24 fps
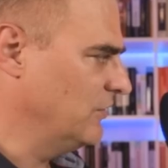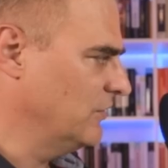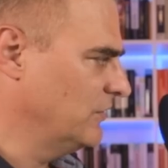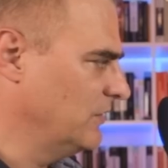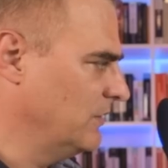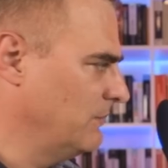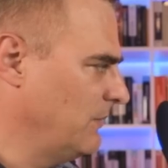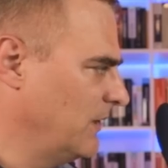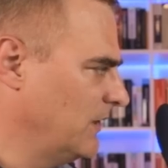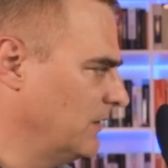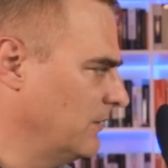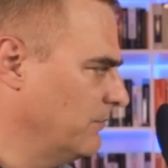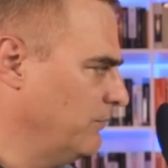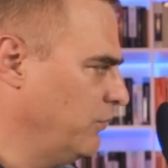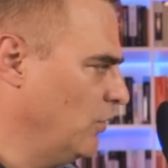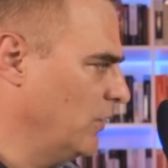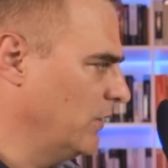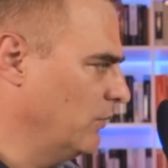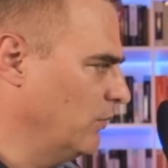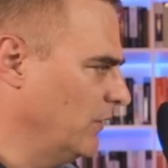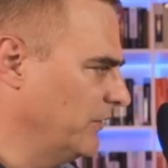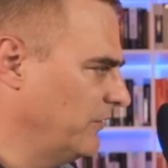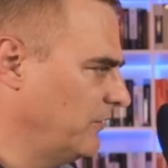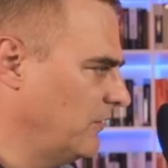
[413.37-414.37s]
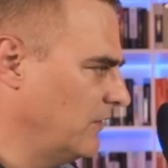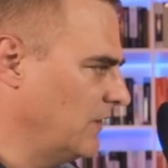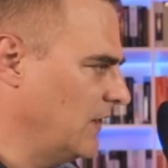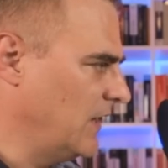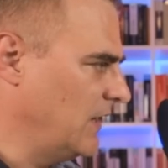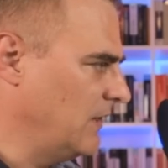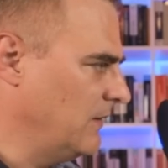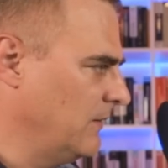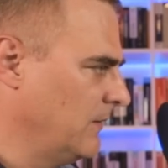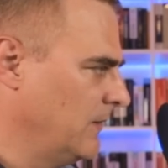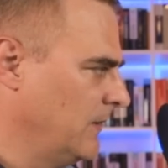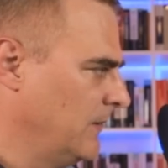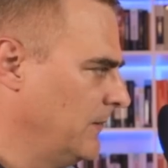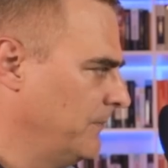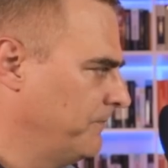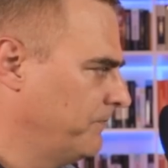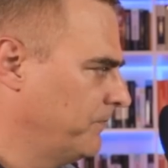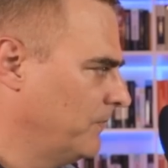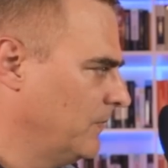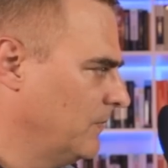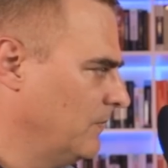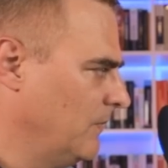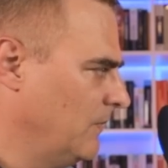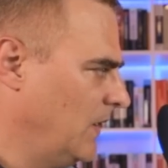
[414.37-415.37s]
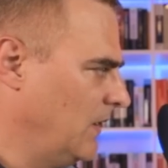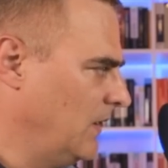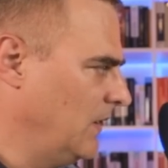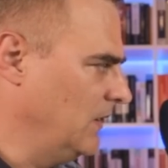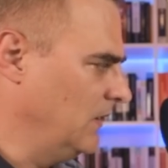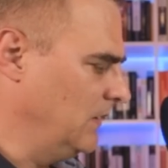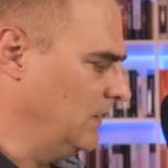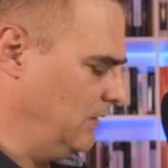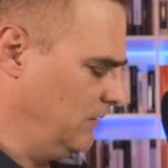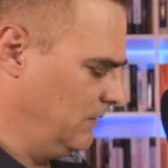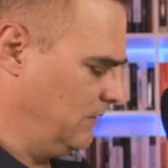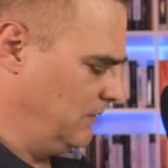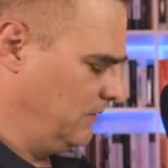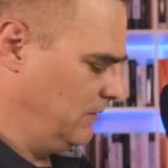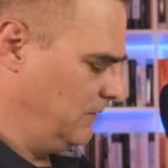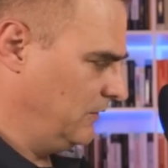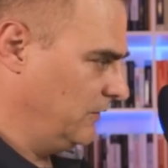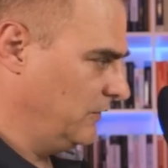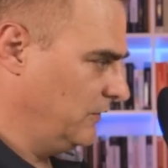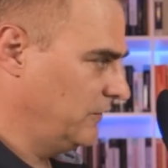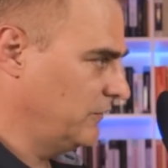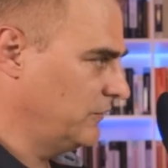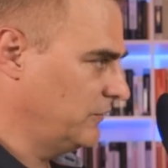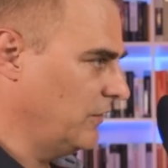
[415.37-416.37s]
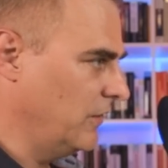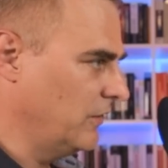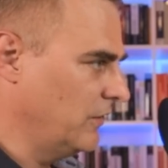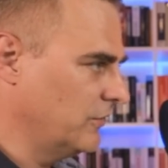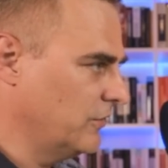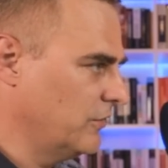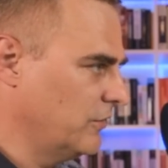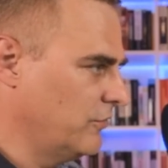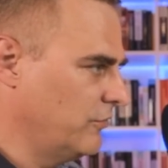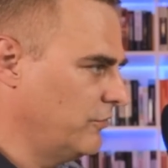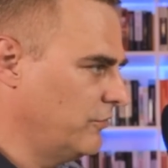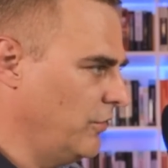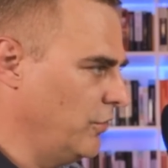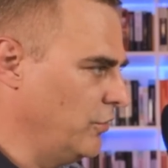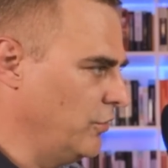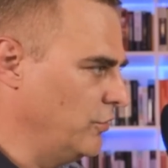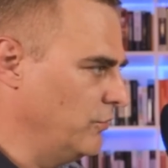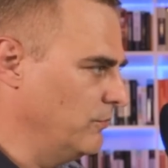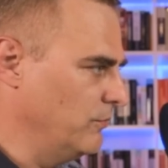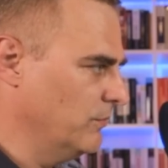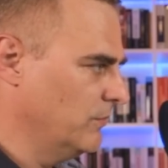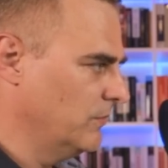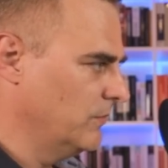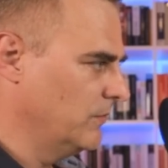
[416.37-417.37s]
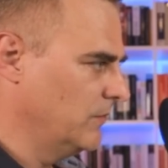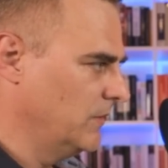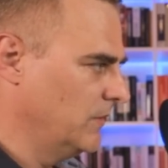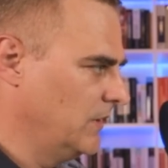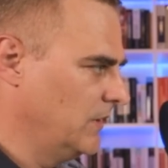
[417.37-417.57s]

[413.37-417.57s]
And just to make the point once again, I'll start Chrome